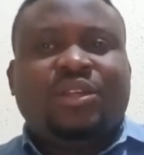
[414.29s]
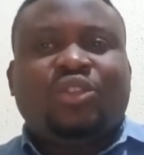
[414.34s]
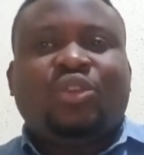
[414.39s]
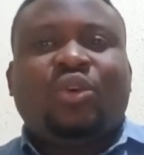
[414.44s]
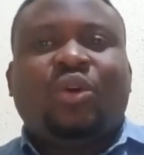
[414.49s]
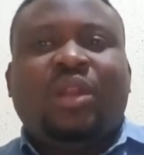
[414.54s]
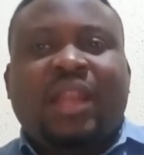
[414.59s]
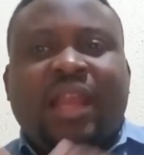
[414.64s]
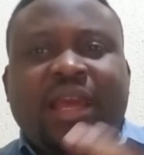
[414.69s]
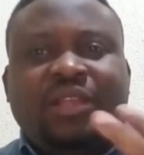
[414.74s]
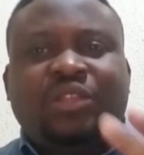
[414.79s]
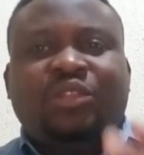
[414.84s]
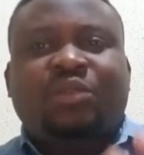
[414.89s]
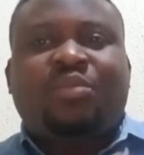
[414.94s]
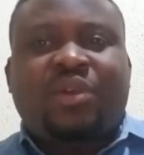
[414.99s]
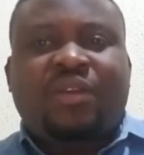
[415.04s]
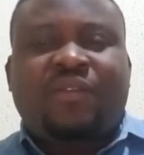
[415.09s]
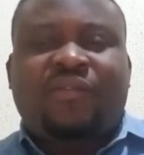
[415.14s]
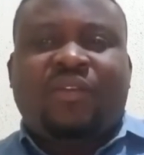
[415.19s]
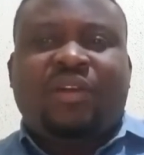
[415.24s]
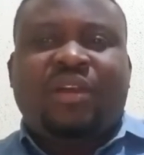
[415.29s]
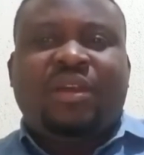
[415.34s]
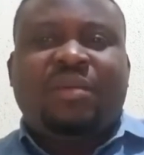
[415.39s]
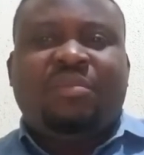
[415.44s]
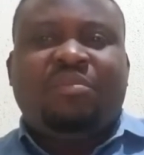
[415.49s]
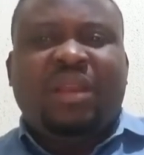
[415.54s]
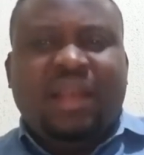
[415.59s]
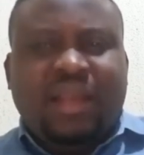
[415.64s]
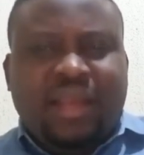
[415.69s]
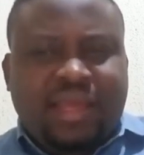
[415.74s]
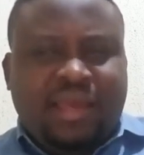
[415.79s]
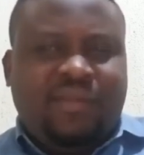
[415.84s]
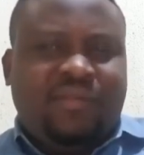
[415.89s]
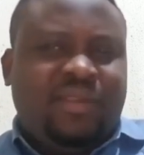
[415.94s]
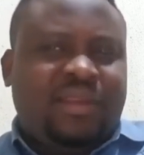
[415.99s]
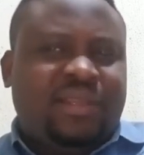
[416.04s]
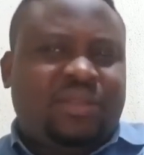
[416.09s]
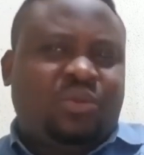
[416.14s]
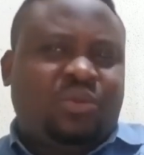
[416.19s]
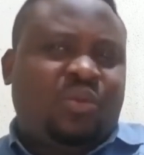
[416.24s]
So learn to pray for him.
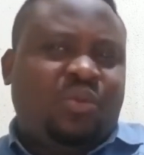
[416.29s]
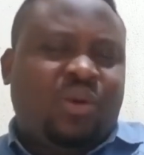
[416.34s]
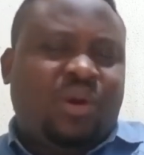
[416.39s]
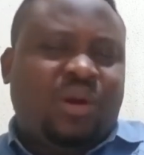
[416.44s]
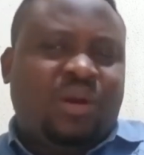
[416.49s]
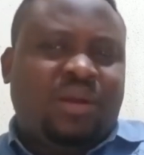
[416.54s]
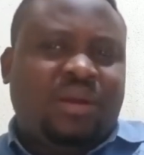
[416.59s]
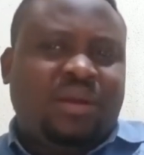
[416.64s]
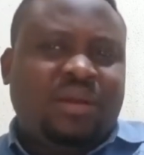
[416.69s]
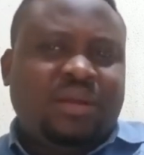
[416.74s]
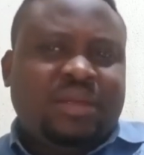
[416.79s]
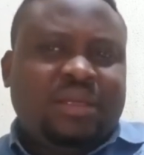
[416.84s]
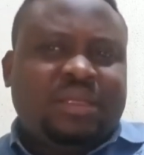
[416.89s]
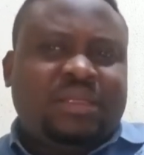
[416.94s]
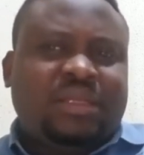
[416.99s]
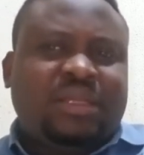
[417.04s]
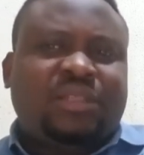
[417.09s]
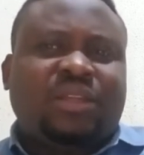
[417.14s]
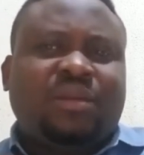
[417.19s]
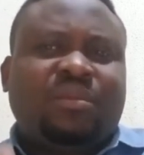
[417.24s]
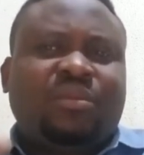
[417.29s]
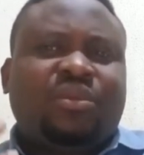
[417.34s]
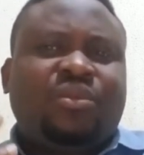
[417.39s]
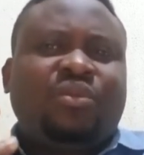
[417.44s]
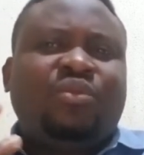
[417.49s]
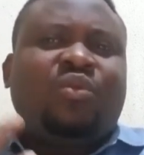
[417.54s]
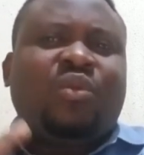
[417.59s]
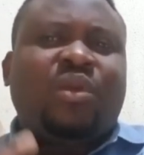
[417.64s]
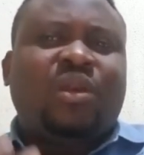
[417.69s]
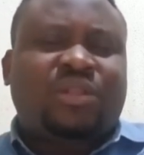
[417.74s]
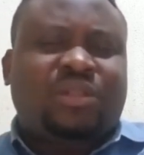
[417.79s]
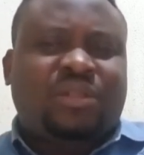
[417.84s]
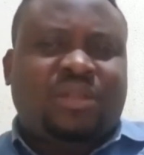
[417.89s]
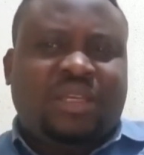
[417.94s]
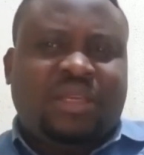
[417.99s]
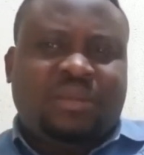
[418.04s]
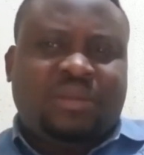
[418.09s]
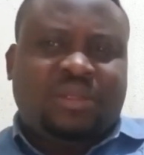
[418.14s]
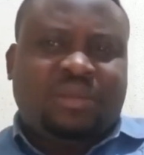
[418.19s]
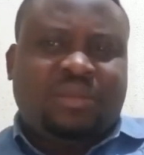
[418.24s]
Believe this will work. Say some good words to
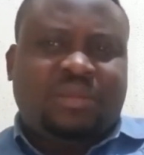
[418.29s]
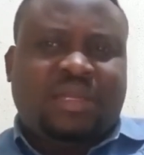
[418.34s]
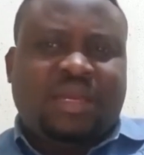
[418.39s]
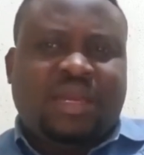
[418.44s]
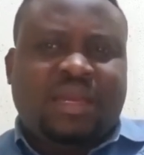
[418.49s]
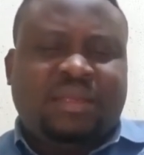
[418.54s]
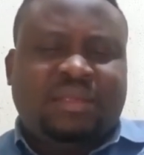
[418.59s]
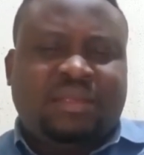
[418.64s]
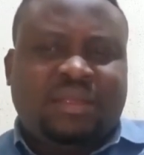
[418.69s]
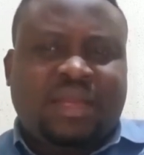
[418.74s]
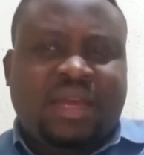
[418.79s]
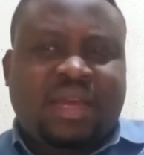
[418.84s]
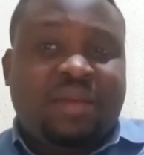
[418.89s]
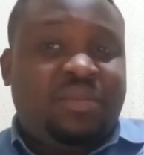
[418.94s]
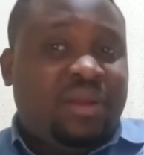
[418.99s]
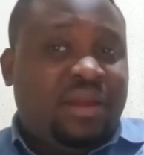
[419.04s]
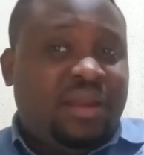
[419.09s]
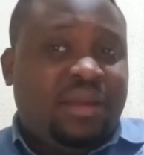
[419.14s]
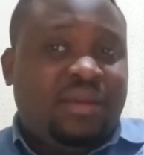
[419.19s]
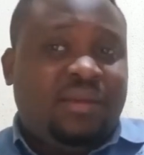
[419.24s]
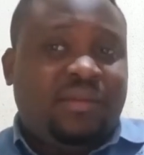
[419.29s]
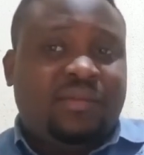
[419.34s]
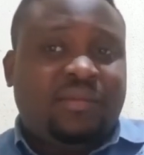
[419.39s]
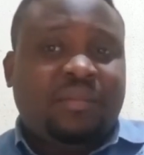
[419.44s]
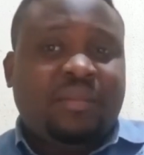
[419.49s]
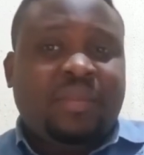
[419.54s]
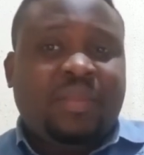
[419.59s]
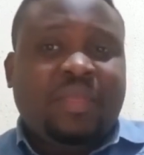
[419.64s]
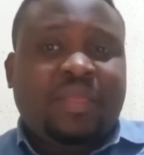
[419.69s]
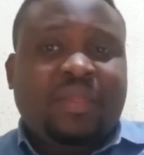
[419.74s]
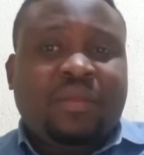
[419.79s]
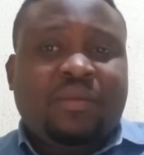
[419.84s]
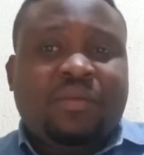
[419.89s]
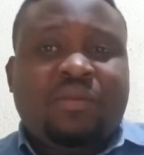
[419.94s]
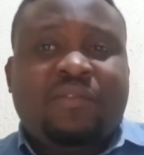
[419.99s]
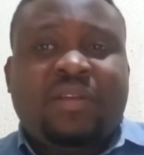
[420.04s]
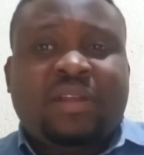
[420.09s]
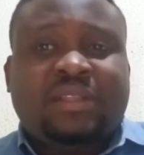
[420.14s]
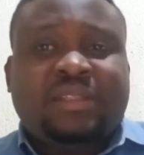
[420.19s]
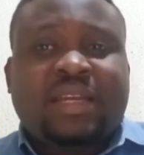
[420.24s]
him sometimes that I believe
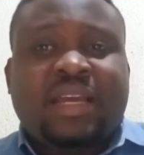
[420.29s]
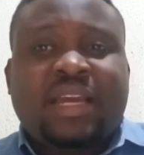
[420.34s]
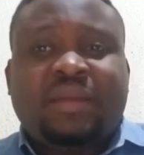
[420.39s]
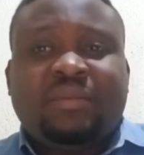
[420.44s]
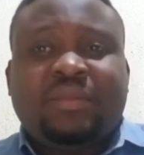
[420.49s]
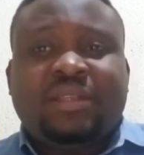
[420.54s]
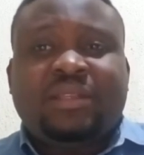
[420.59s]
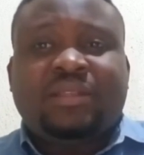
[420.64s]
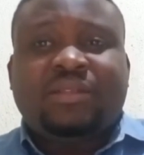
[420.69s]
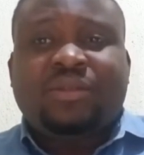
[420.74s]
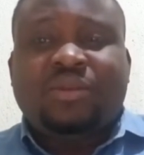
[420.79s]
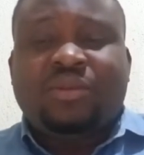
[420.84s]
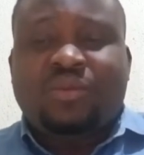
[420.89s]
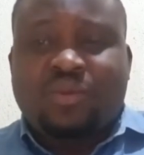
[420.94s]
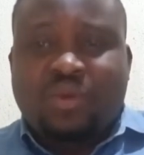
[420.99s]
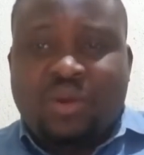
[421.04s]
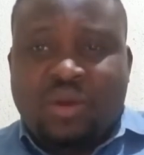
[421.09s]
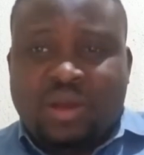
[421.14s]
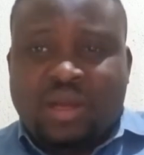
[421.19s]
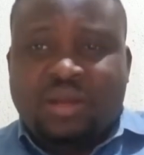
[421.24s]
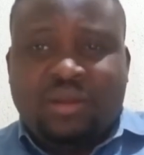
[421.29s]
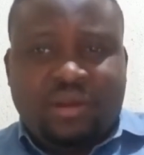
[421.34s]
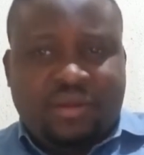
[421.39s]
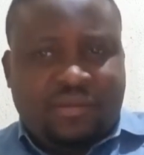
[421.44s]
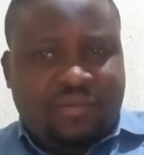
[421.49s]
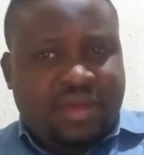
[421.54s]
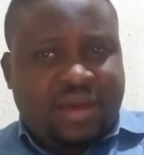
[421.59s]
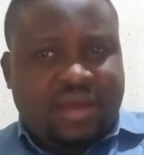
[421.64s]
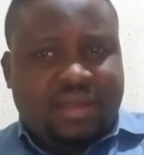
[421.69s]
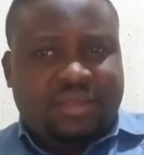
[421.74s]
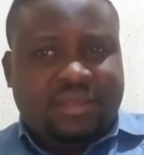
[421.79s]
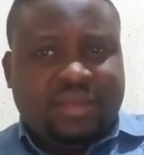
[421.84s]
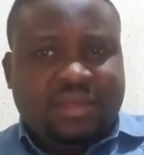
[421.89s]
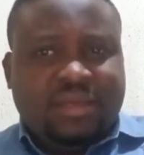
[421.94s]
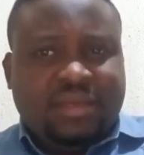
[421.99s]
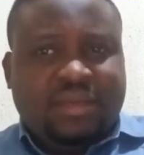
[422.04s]
over time this is going to work and all of that.